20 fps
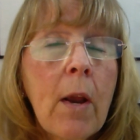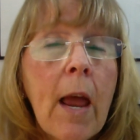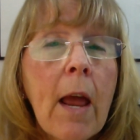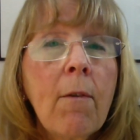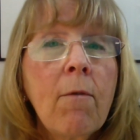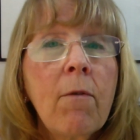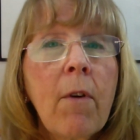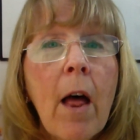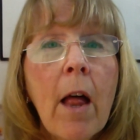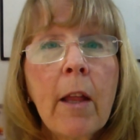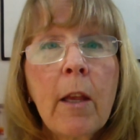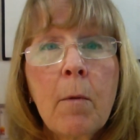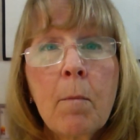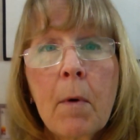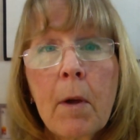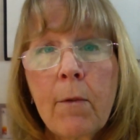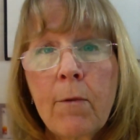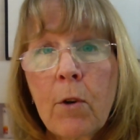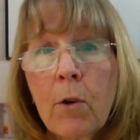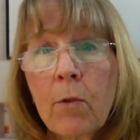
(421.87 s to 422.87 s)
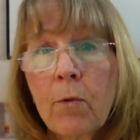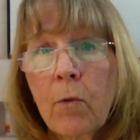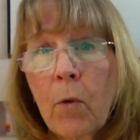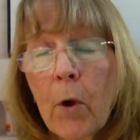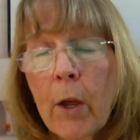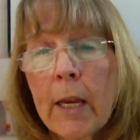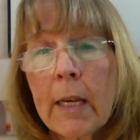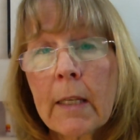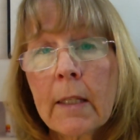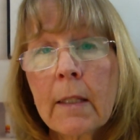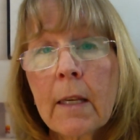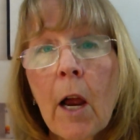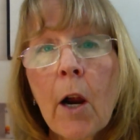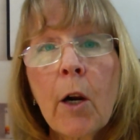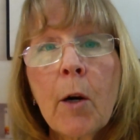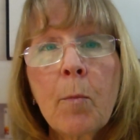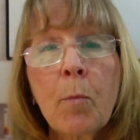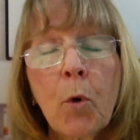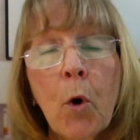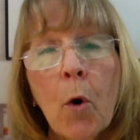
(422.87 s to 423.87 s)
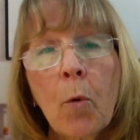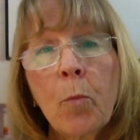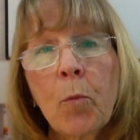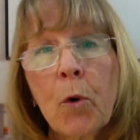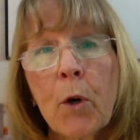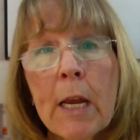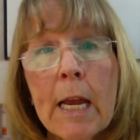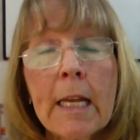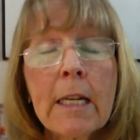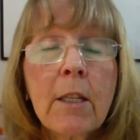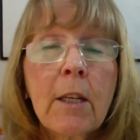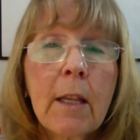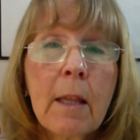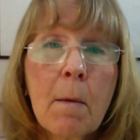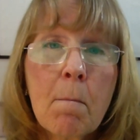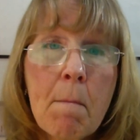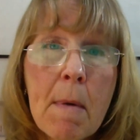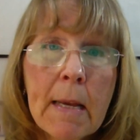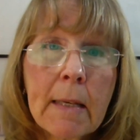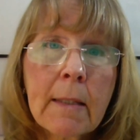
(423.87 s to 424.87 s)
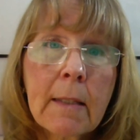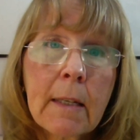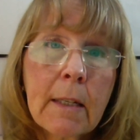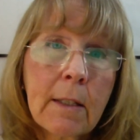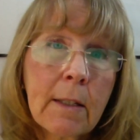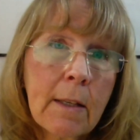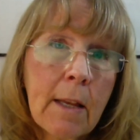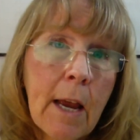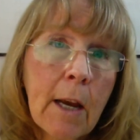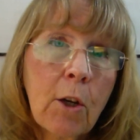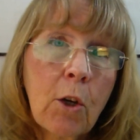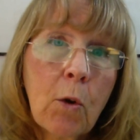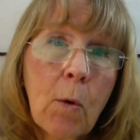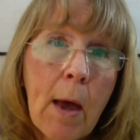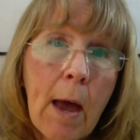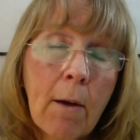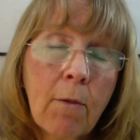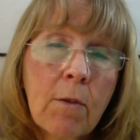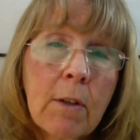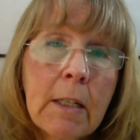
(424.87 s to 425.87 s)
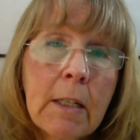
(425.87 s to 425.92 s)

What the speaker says: and volume of your voice are appropriate to the message that you have to